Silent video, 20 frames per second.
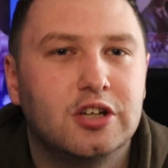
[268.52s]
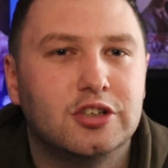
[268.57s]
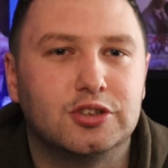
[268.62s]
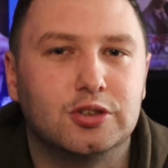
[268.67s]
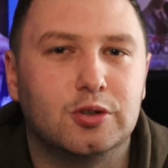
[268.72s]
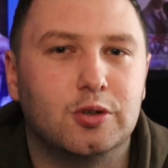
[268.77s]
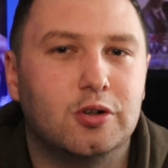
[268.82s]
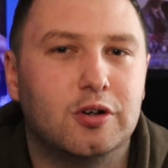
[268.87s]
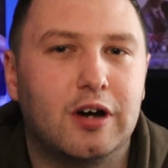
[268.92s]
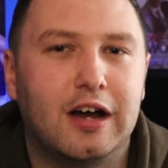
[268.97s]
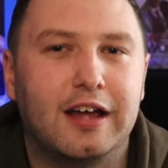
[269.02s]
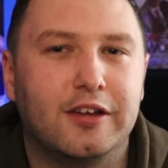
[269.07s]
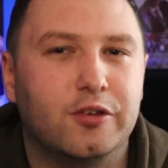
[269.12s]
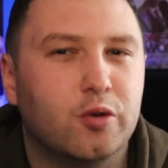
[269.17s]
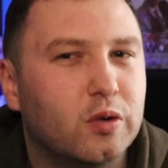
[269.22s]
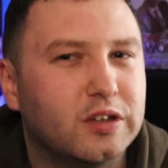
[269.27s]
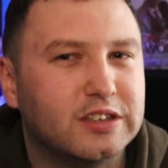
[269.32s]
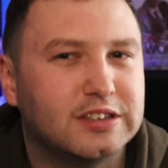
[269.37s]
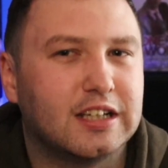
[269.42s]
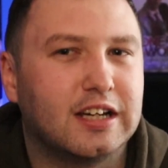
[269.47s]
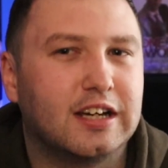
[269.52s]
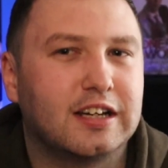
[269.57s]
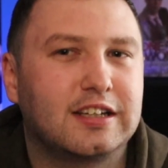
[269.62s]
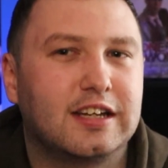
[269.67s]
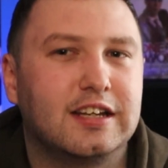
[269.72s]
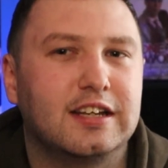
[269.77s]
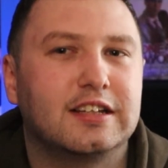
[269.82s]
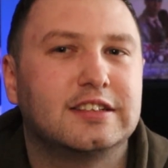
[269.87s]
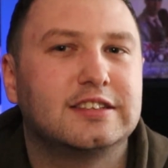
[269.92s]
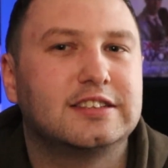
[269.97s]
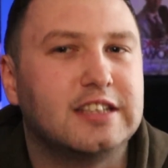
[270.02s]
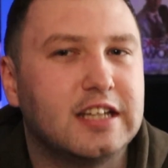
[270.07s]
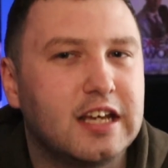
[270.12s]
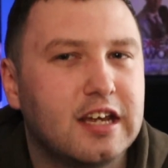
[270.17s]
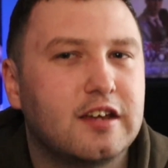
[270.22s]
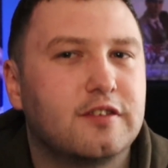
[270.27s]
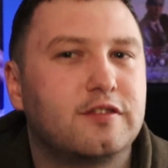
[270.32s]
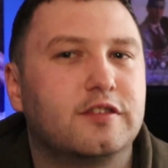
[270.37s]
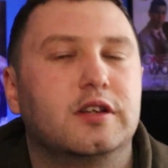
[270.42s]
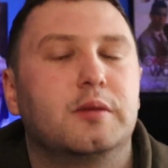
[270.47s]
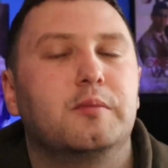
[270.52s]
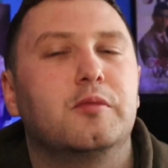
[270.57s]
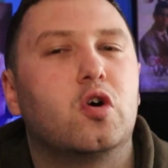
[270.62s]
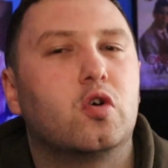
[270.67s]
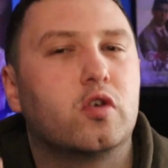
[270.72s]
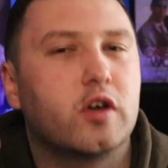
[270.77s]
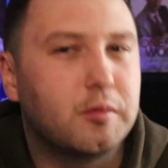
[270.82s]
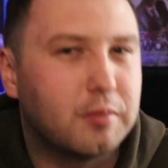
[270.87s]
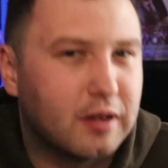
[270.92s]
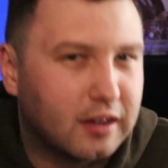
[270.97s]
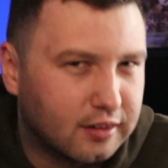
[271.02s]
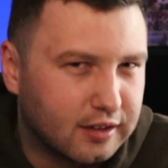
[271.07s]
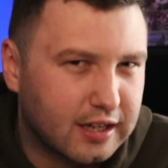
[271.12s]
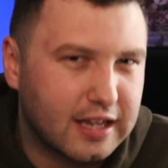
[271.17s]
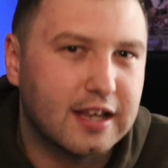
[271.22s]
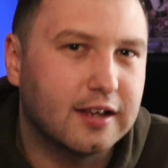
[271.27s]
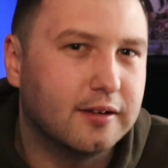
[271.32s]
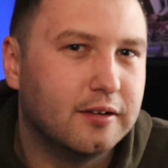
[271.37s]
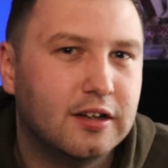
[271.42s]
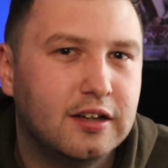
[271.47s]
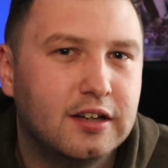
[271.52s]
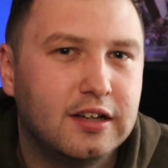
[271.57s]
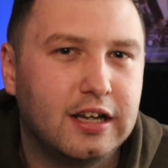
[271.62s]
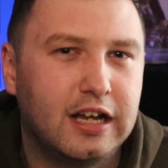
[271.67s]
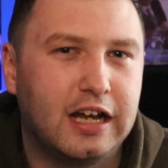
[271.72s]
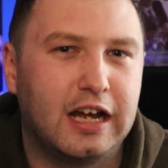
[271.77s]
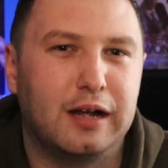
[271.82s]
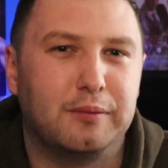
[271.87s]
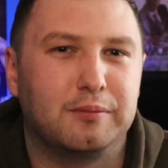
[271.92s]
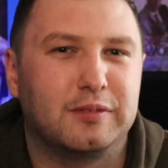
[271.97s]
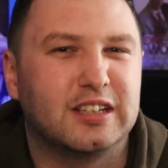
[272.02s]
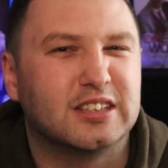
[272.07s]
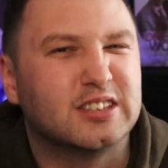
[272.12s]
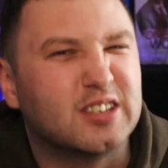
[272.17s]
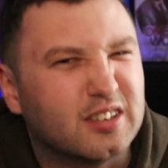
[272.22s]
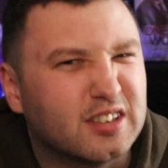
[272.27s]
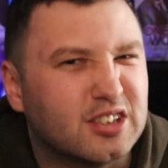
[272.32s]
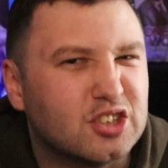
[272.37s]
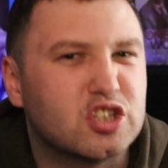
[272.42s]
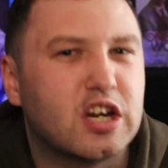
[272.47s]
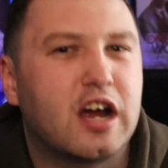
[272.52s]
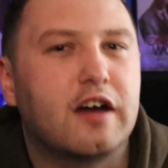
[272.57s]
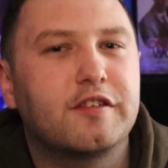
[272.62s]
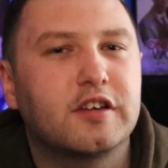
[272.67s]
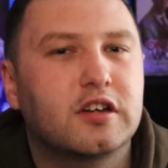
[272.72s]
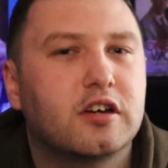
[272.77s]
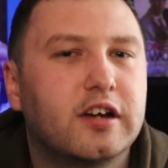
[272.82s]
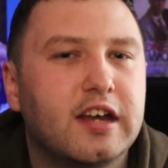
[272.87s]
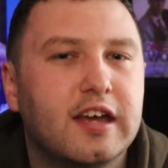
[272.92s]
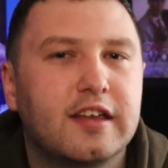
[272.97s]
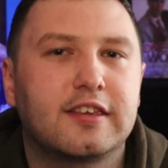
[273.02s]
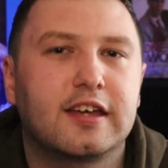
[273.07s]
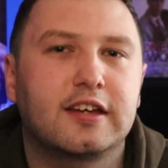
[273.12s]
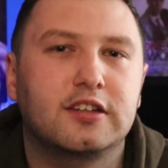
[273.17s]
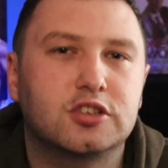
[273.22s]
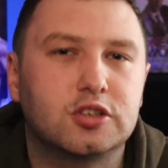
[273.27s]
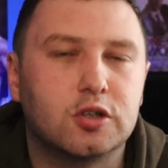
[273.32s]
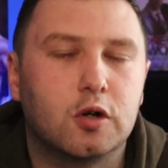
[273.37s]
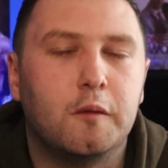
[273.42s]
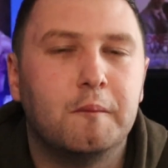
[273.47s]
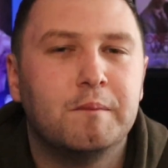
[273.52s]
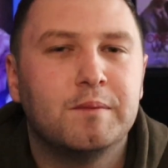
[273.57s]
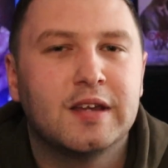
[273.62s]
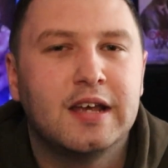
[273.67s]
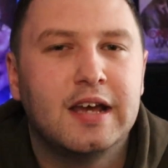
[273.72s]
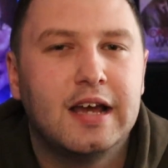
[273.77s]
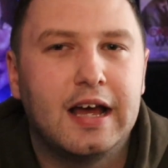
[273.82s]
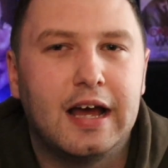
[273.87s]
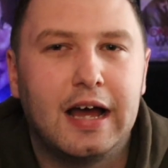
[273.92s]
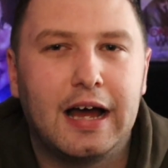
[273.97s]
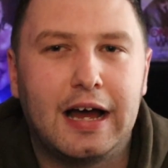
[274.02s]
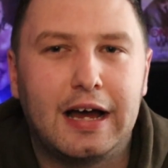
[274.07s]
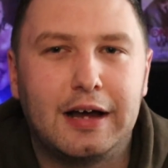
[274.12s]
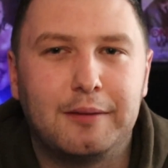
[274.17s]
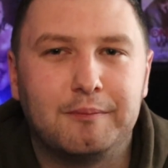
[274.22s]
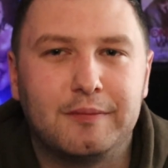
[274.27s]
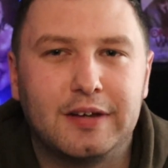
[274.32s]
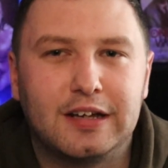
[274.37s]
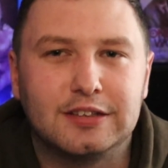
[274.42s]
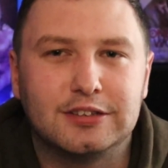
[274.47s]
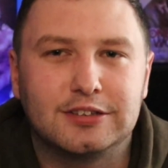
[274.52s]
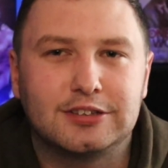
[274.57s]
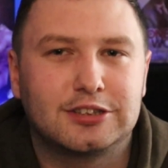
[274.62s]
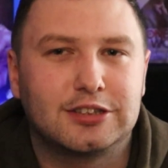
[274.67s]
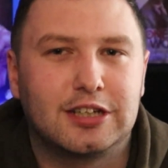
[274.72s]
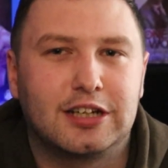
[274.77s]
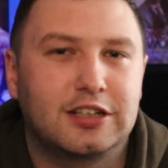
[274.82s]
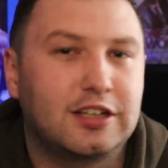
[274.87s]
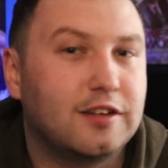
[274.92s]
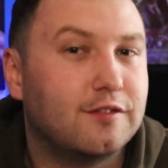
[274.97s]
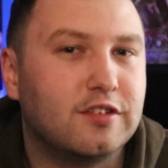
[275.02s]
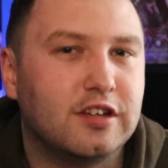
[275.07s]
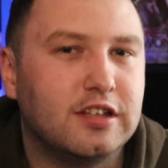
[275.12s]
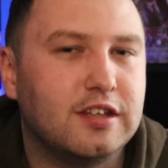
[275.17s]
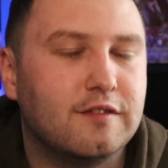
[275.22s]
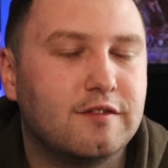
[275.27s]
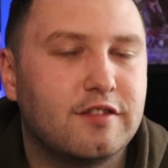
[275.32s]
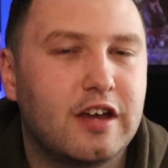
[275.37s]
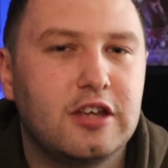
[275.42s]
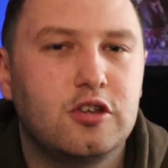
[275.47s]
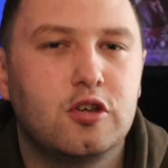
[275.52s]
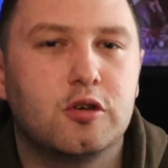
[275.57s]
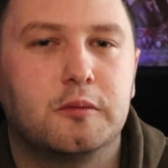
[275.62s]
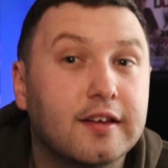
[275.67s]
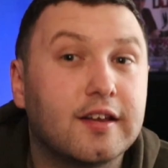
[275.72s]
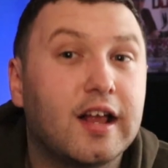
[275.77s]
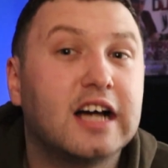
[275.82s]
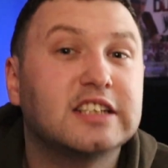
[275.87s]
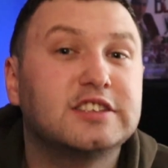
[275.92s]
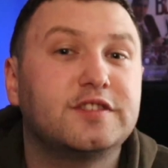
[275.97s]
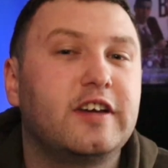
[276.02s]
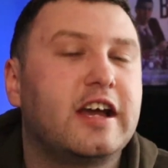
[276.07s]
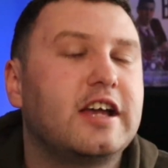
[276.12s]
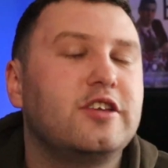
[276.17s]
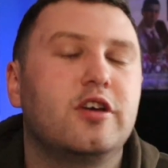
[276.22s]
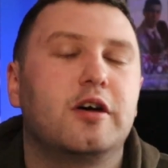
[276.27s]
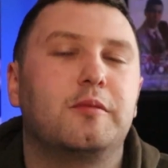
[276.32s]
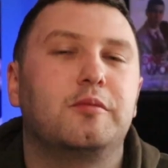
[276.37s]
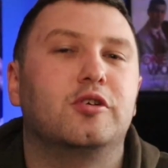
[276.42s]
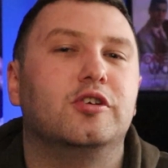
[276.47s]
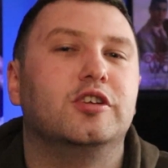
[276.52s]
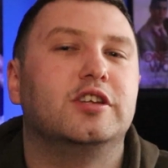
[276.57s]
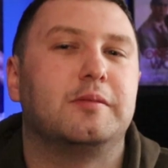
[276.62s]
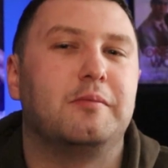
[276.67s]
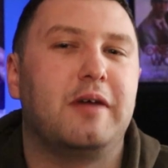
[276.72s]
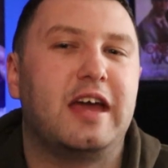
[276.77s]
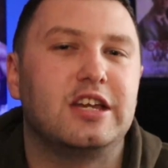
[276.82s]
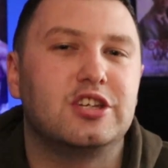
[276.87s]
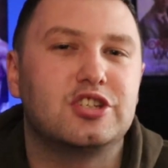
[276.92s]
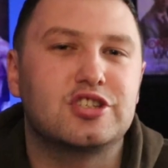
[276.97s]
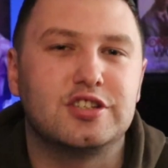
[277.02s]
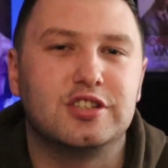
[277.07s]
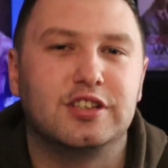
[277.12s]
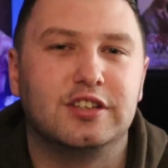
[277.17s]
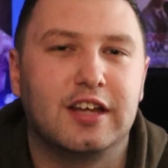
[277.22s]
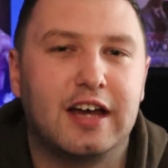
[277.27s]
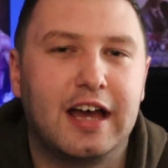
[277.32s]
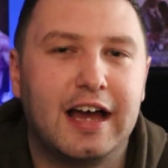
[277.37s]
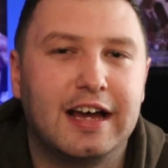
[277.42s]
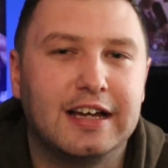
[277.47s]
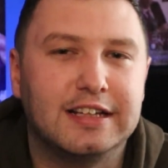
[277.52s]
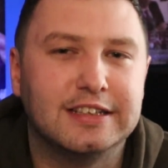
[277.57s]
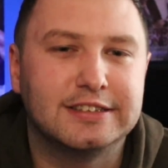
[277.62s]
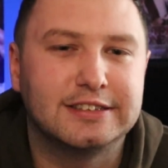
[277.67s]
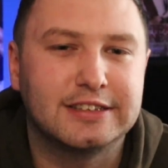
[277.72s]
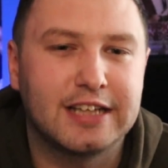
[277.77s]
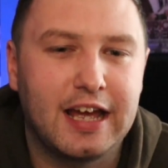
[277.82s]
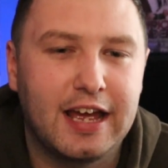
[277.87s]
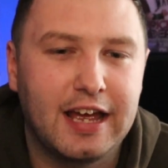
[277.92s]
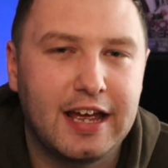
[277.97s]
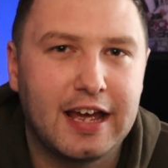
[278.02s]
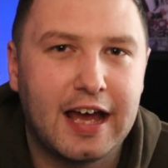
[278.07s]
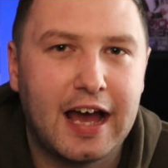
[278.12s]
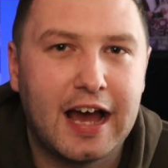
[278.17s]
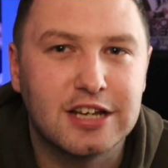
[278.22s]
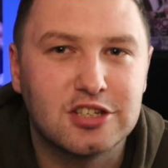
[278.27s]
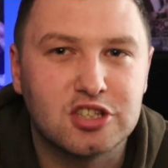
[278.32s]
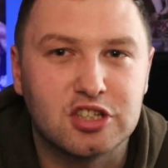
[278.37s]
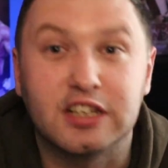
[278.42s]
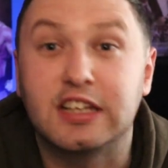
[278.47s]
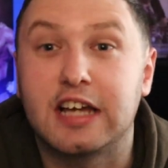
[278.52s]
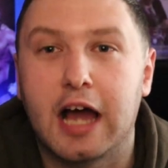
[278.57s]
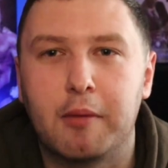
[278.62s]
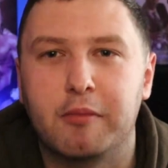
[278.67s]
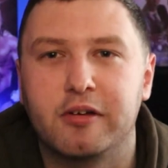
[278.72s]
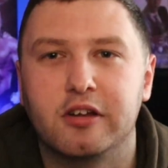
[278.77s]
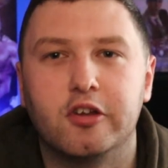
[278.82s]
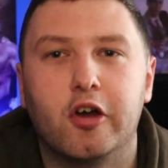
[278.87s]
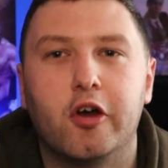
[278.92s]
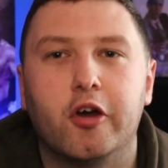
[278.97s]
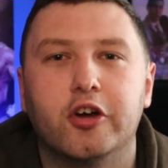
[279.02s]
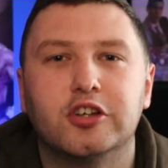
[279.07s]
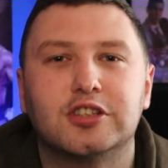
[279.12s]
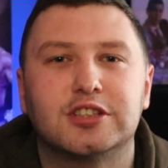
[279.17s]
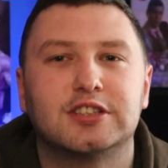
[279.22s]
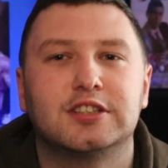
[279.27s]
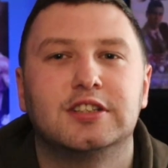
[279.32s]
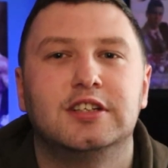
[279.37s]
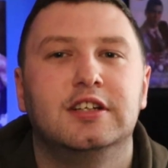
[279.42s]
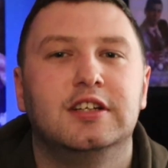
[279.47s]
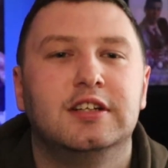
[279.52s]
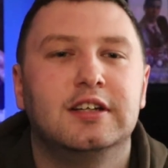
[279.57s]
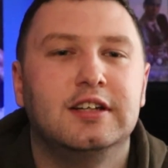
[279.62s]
so I know it's uh, kind of safe and I'm not going to be late, um, get stuck in traffic or anything. So um, it's a convenient venue. And the last venue I'm going to mention is uh, actually Cameron House.